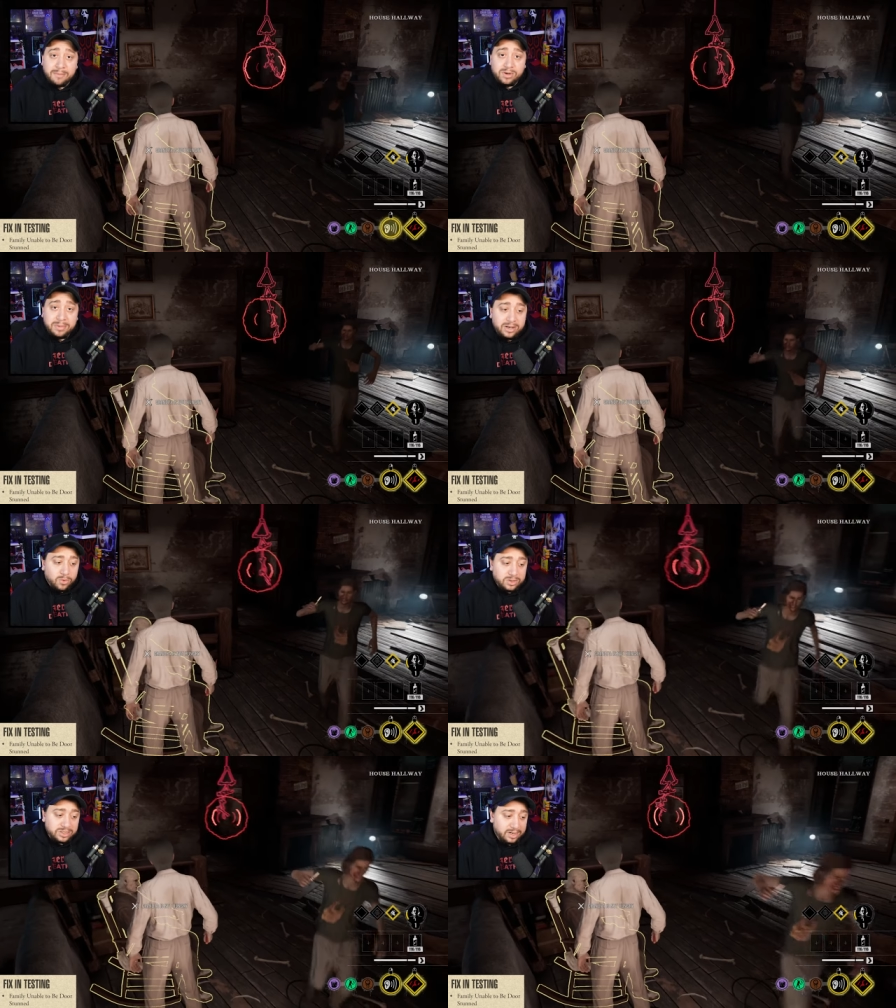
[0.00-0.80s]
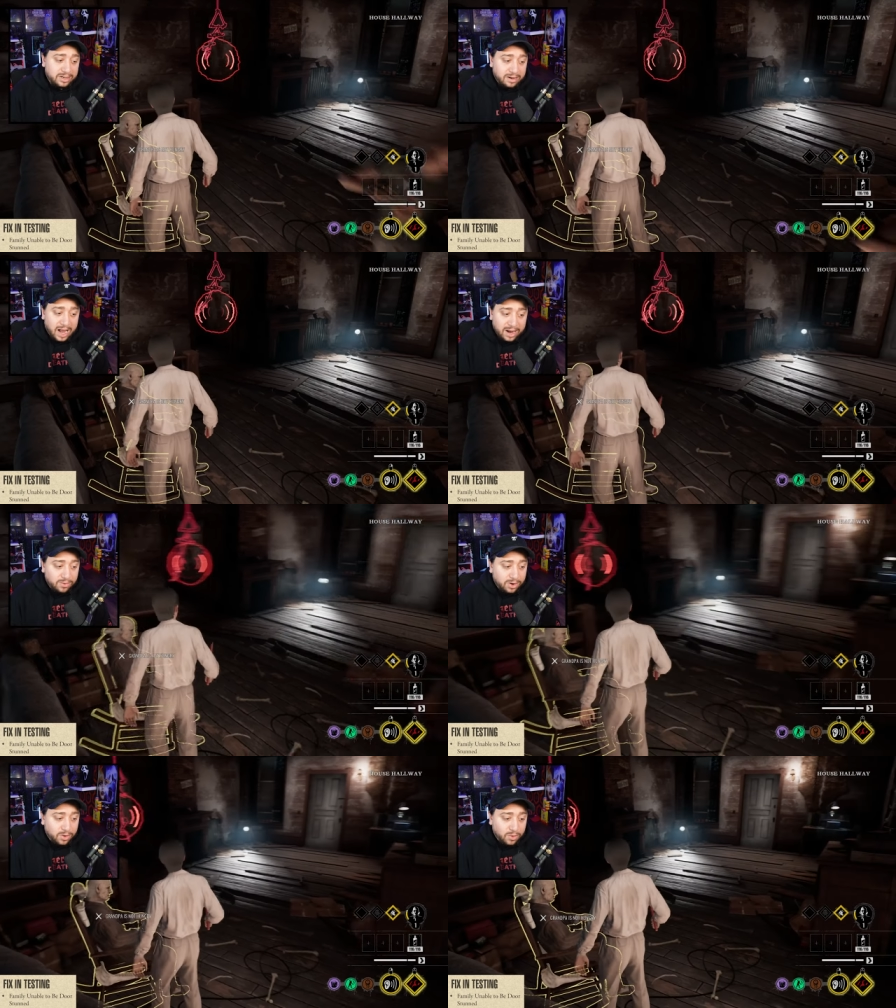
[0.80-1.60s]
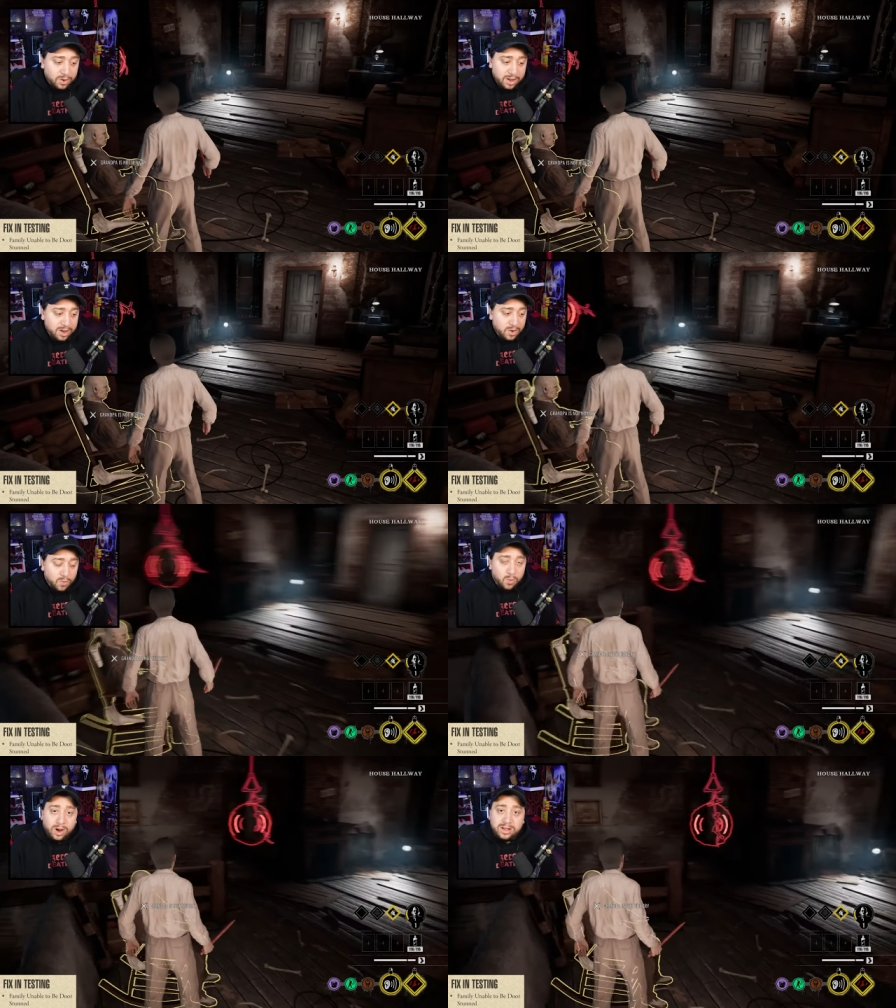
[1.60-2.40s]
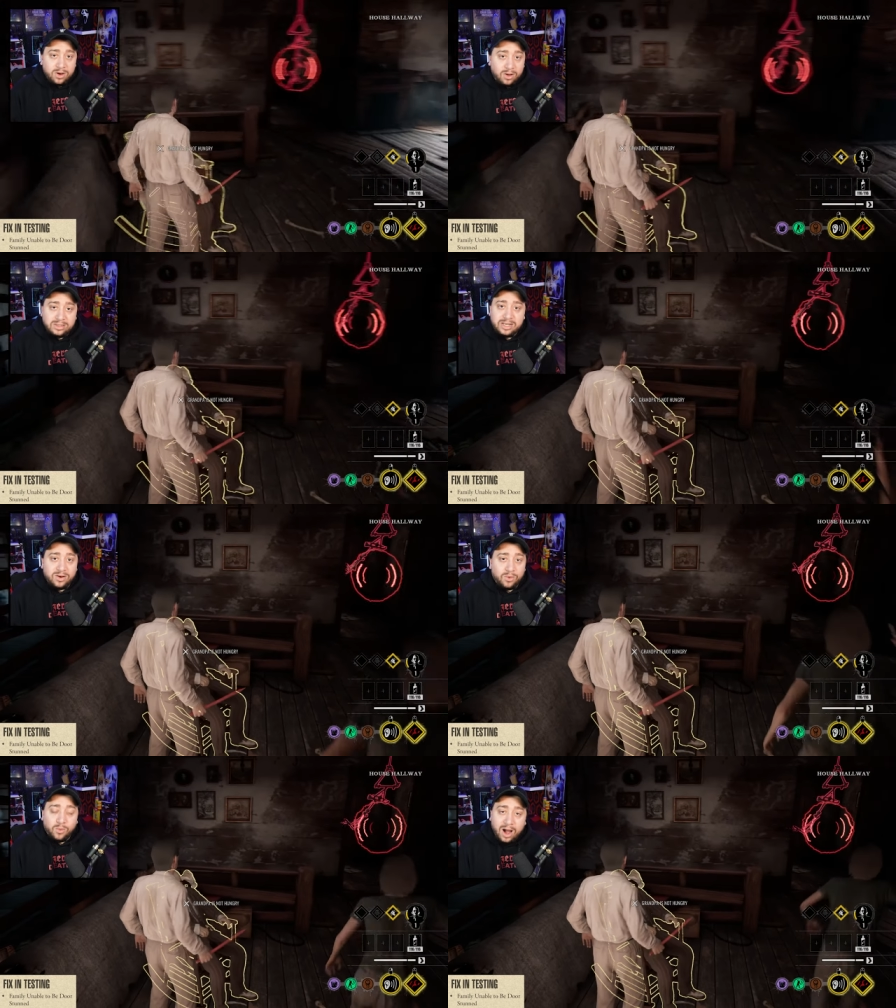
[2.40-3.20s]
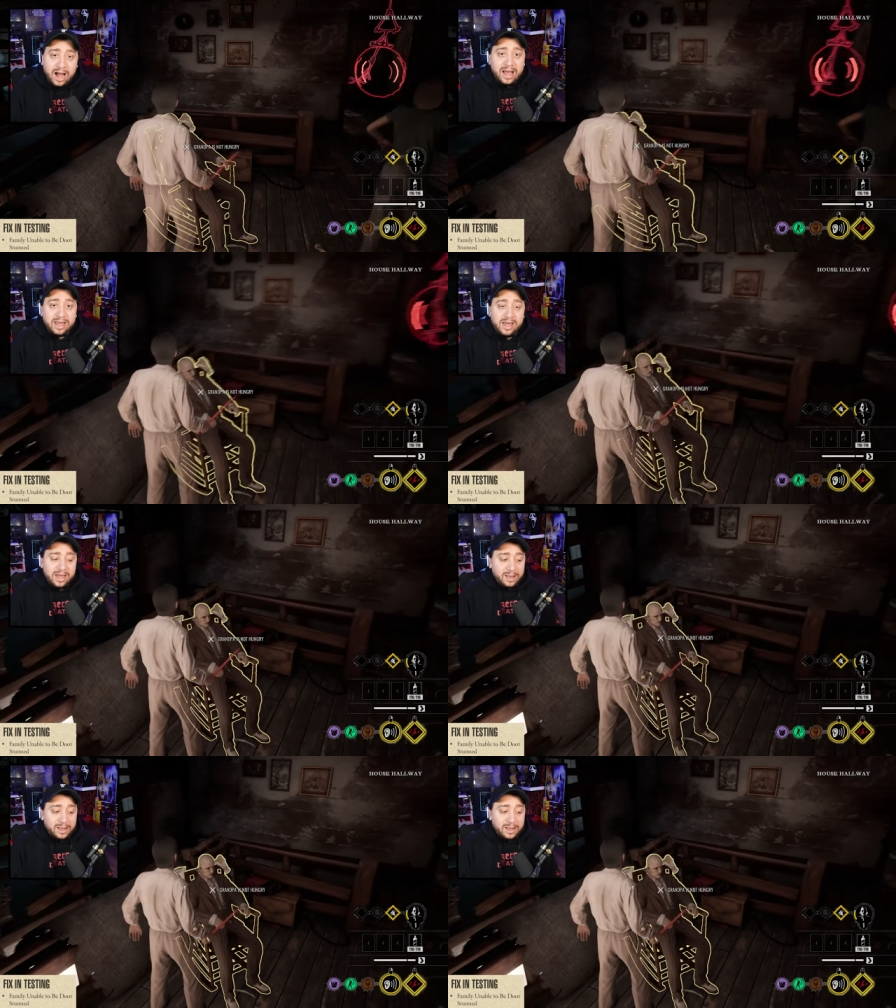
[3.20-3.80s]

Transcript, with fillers: able to be door stunned. I don't know what caused it or why.